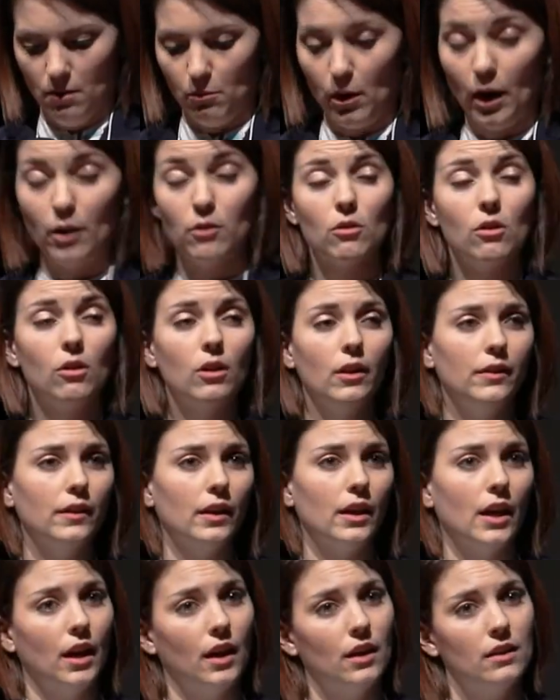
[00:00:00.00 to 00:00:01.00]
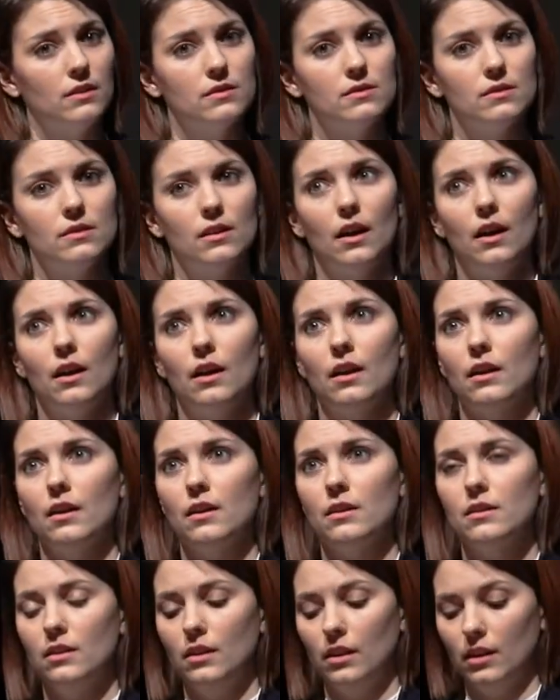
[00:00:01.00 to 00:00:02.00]
my role in the case
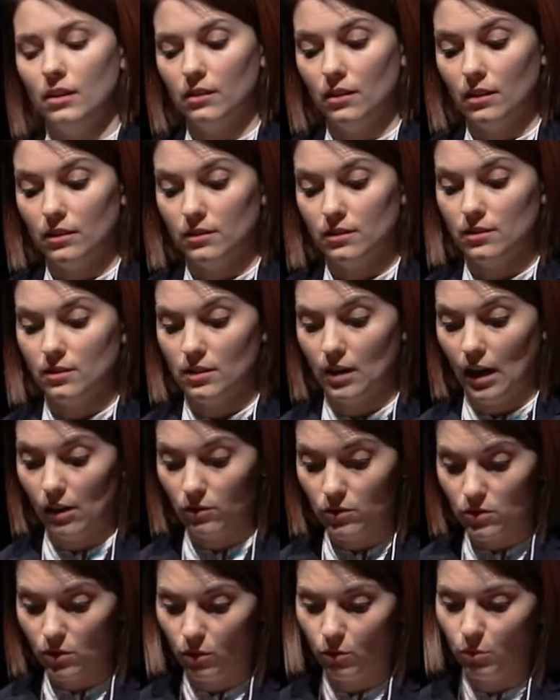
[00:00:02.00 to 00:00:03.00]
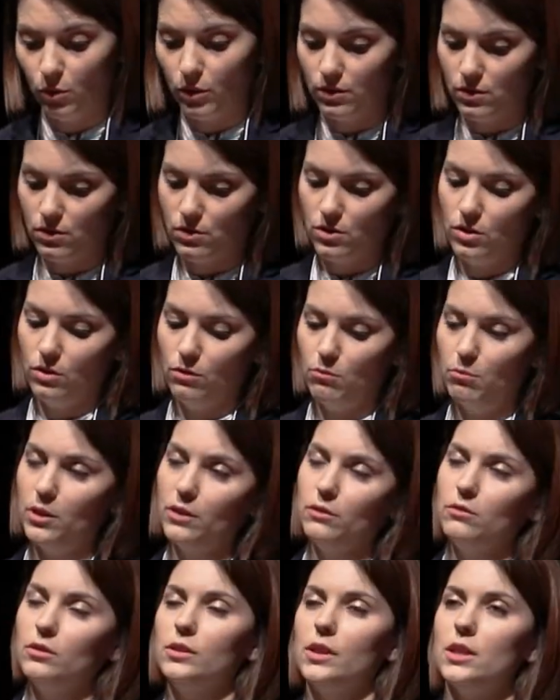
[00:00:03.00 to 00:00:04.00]
uh, as counsel was to
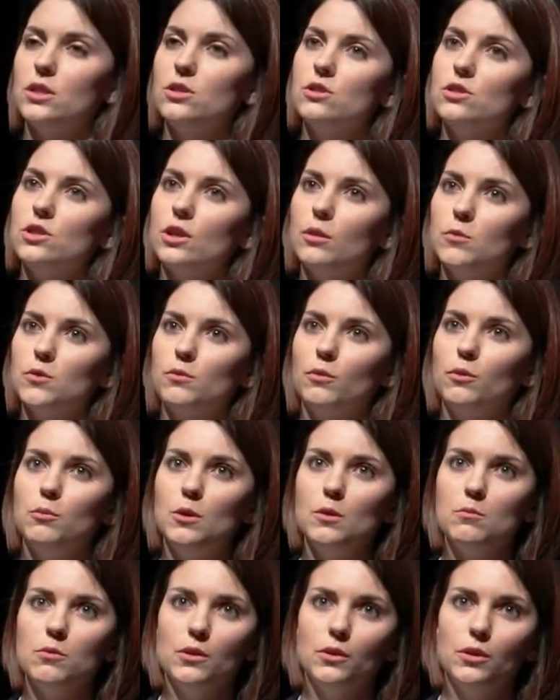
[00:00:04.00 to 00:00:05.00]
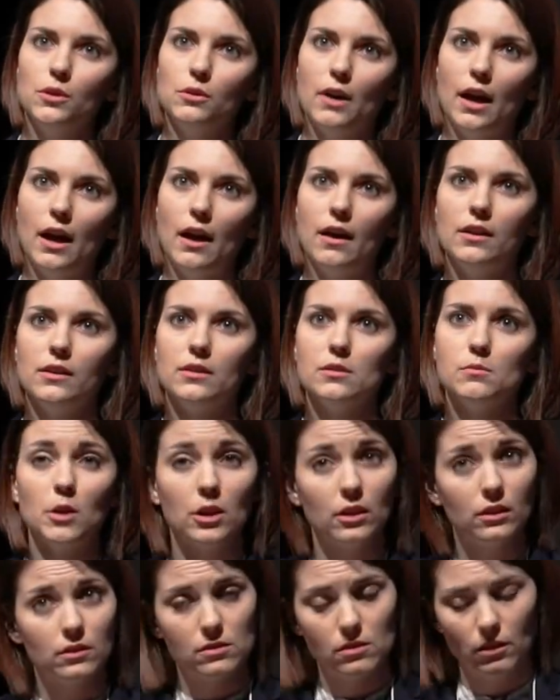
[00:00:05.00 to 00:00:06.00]
build relationships with people who had
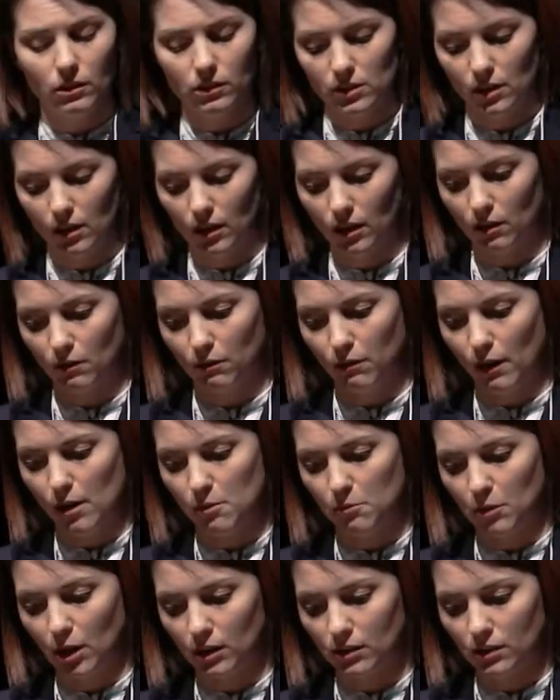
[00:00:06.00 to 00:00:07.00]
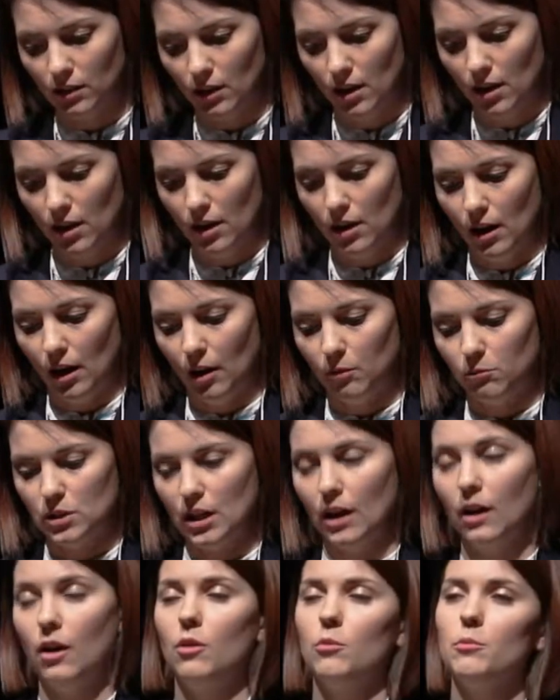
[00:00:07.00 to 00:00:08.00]
experienced solitary confinement um,
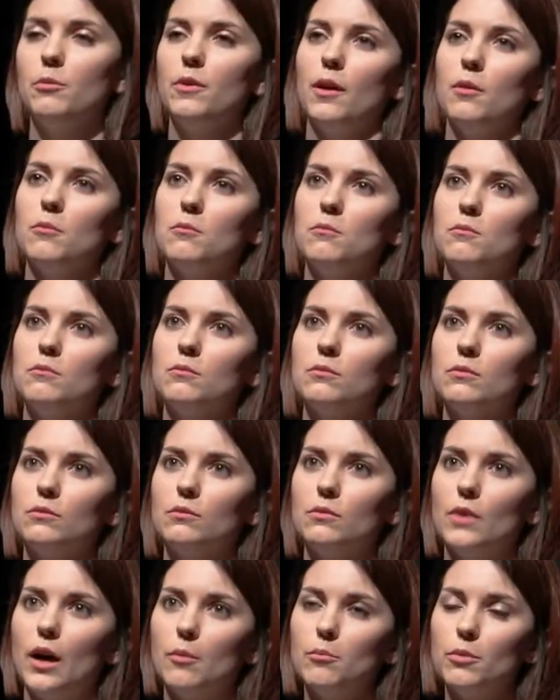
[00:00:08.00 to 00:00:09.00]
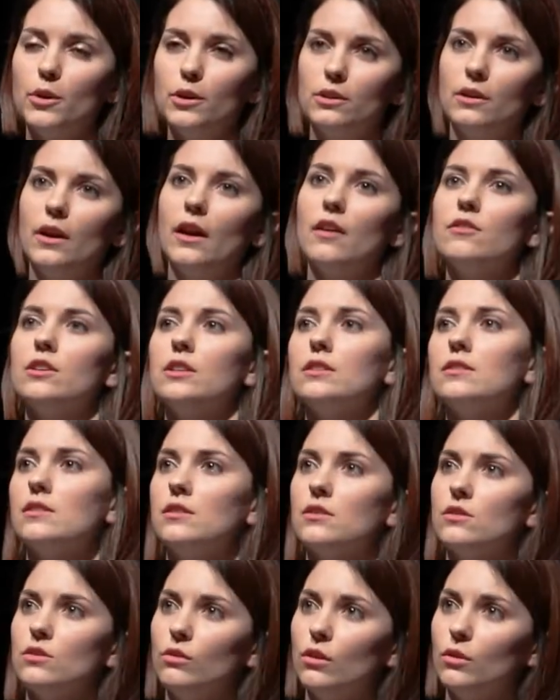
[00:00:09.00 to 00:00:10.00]
to help them uh, put their evidence
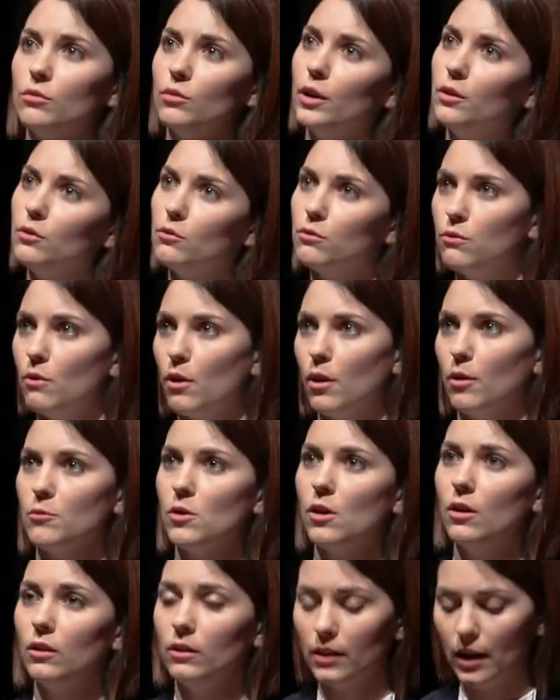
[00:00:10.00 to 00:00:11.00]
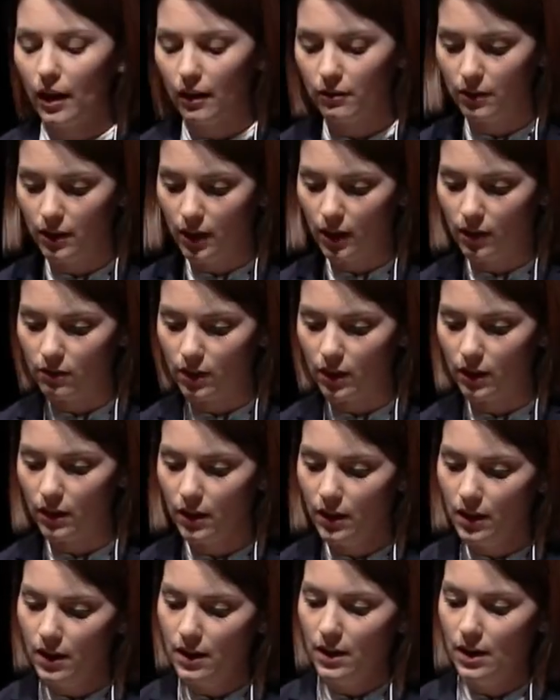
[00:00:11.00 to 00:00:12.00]
into a written form called an affidavit
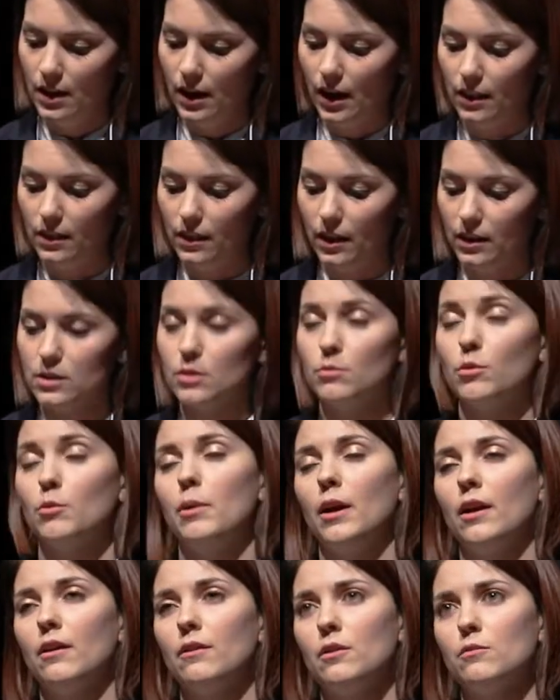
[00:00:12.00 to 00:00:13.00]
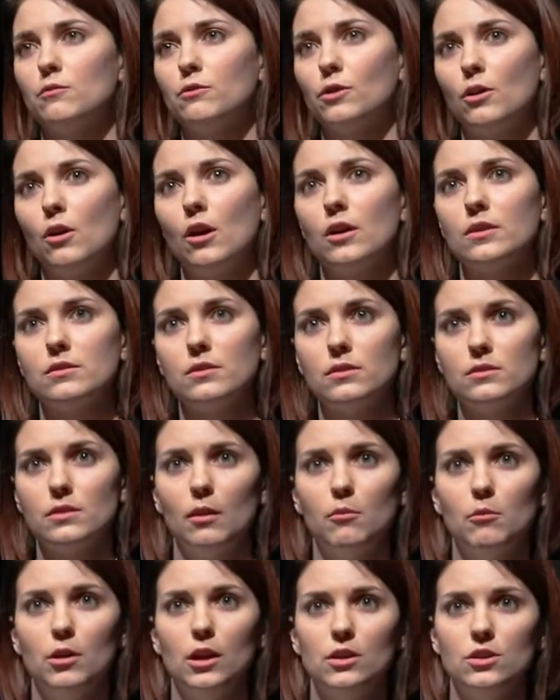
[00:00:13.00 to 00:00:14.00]
and then to prepare them for cross
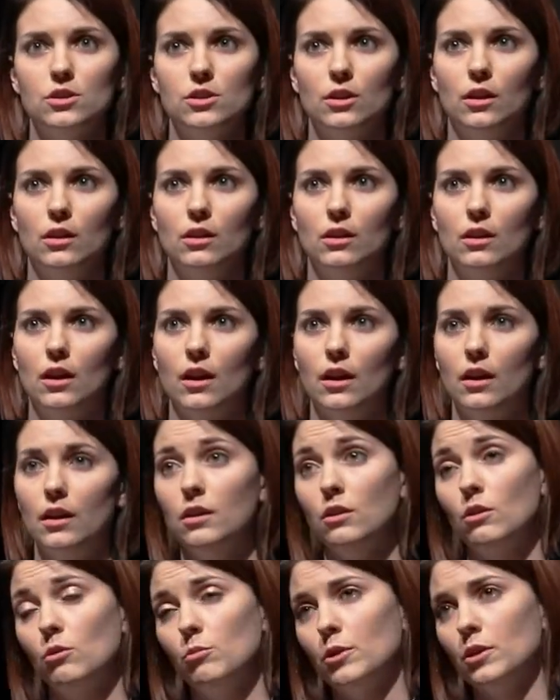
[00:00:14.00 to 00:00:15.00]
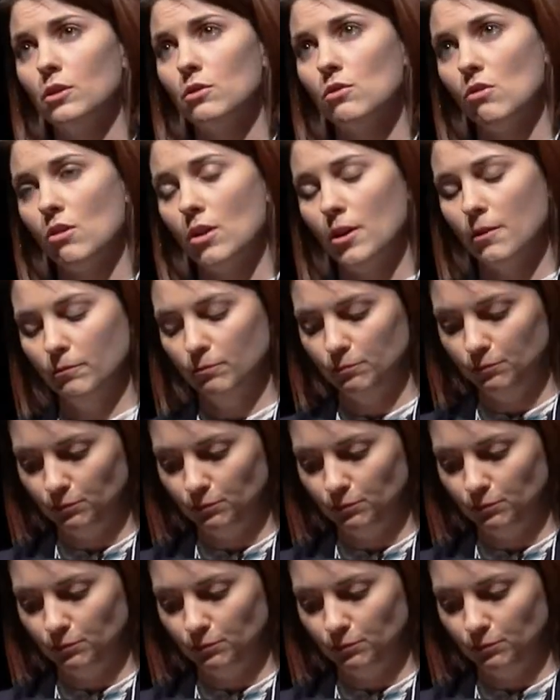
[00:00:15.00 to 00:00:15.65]
examination uh, in open court.